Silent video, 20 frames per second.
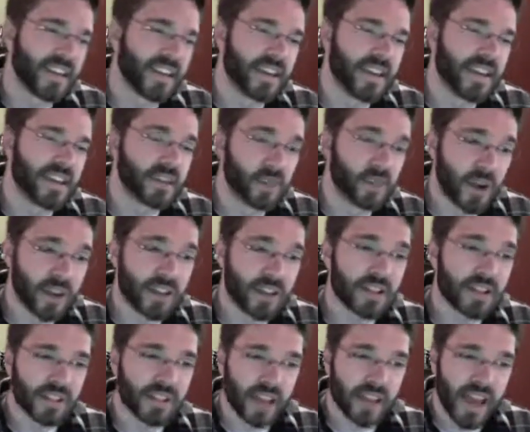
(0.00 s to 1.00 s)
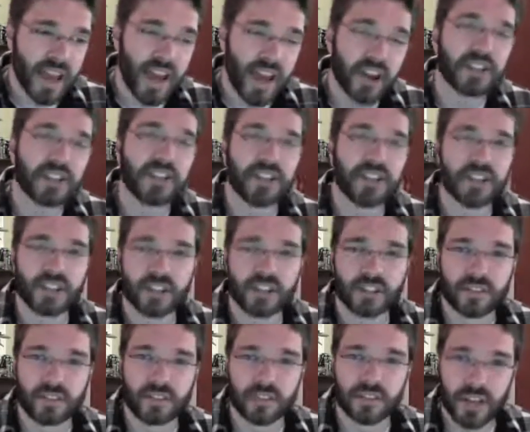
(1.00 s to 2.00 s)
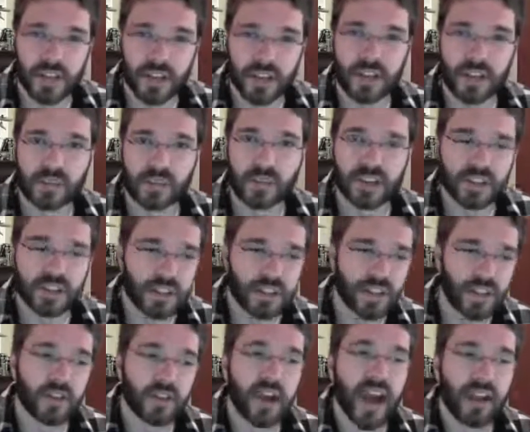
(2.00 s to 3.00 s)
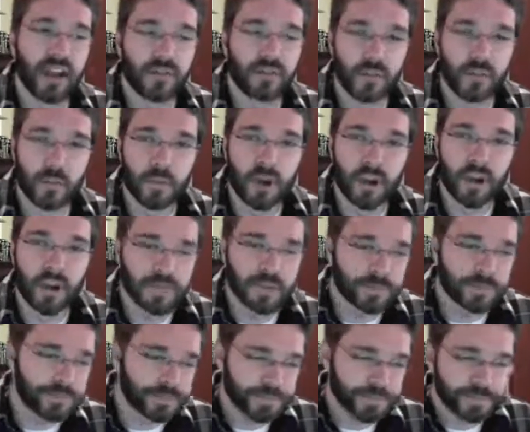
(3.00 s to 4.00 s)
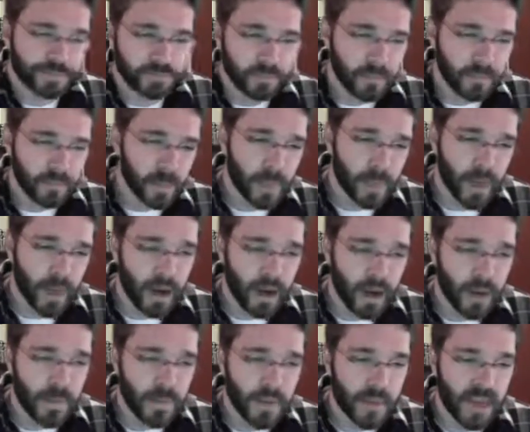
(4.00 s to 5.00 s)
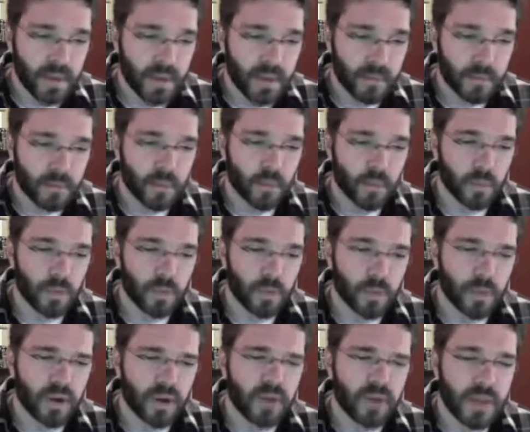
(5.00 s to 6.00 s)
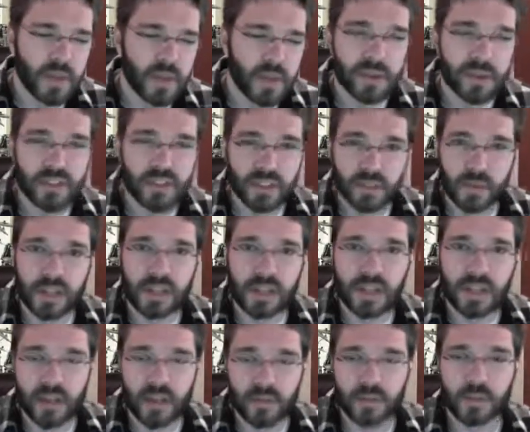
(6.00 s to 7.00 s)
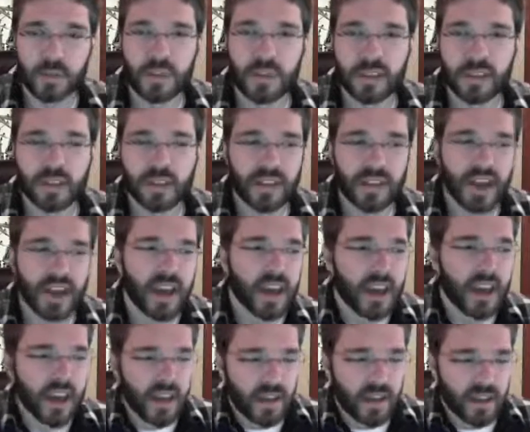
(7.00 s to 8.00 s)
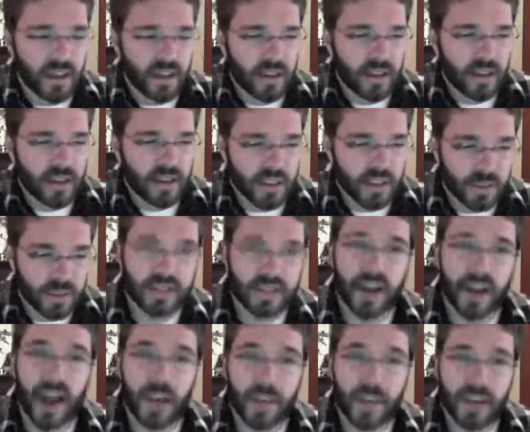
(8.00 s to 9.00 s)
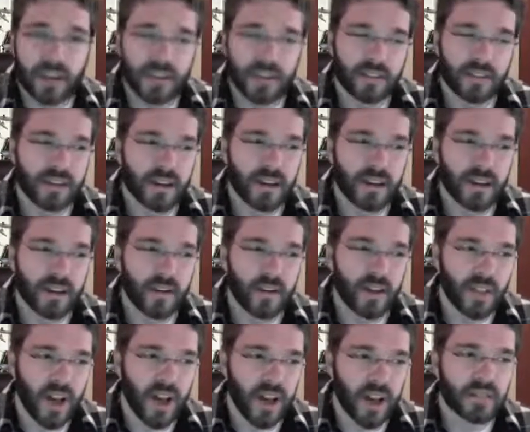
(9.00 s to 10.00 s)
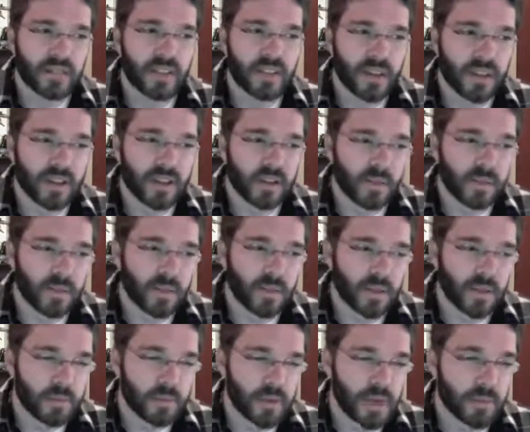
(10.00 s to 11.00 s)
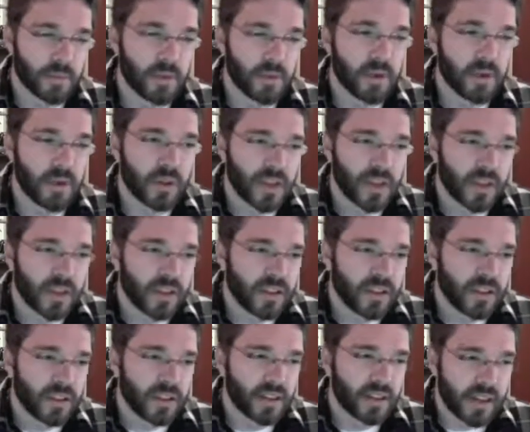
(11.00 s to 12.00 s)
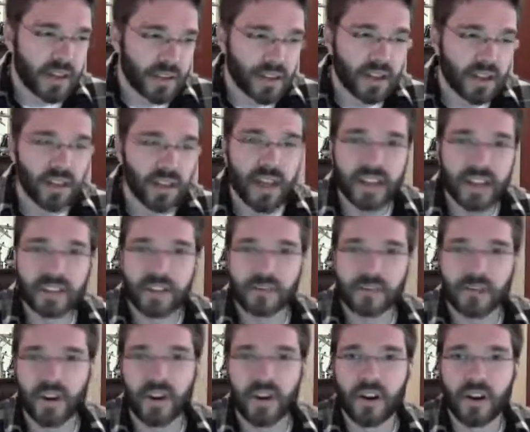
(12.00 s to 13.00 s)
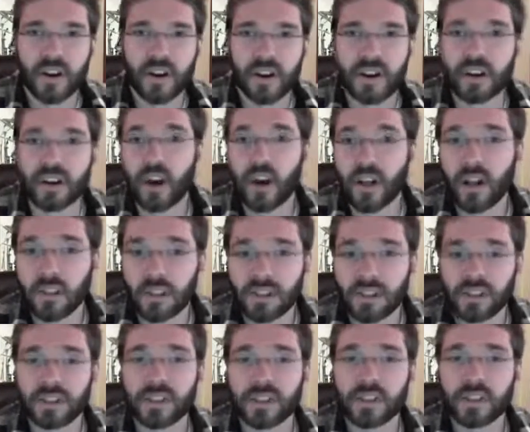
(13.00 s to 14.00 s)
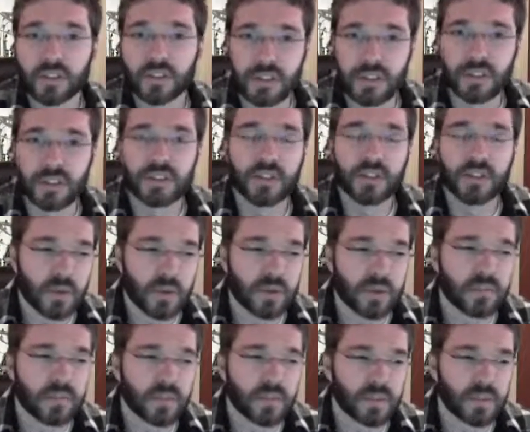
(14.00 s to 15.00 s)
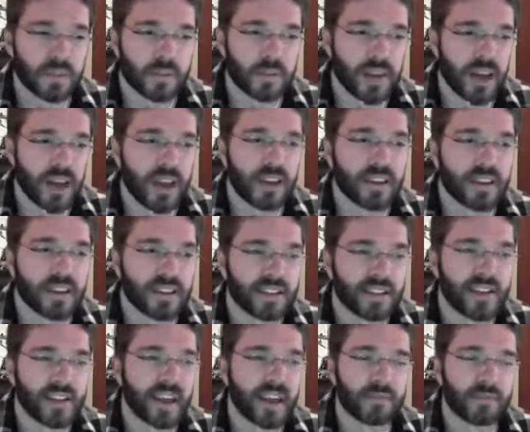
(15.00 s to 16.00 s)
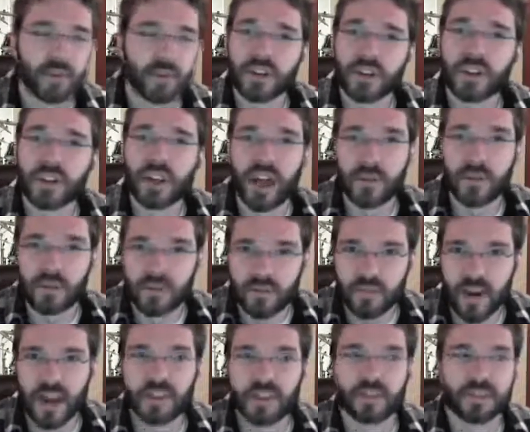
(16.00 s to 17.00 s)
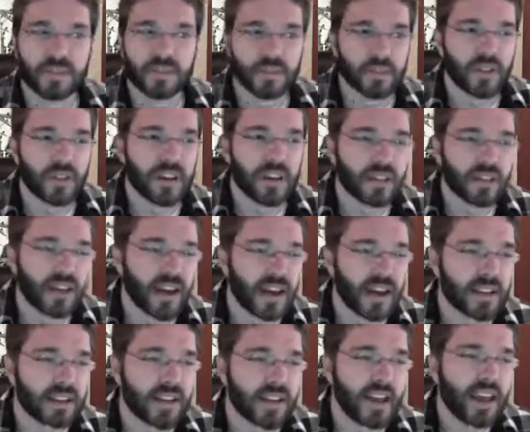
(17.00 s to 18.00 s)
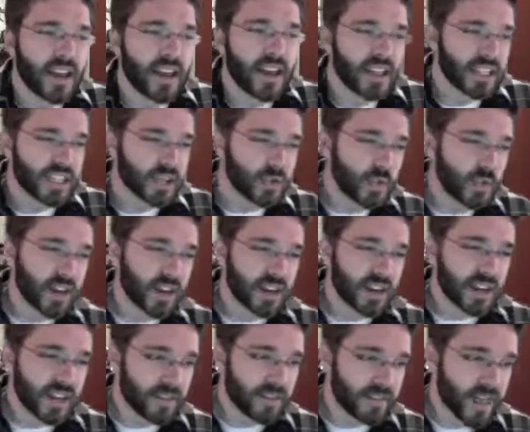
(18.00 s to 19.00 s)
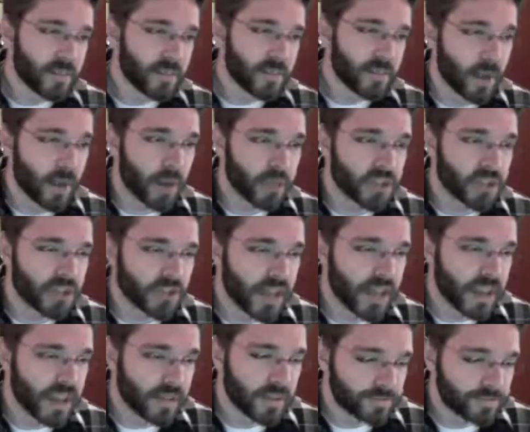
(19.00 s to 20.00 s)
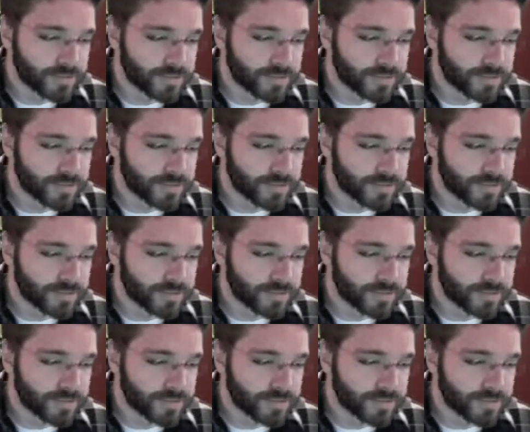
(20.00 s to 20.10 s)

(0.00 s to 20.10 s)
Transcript: as well as a heritage section, which is the other half of the book. Um, and one of the main reasons we did that was because just with timing, uh, a lot of the the people that are in the collective are in college or still in school of, of some kind, and it's kind of crunch time and finals for a lot of the guys. And so we wanted to give them the opportunity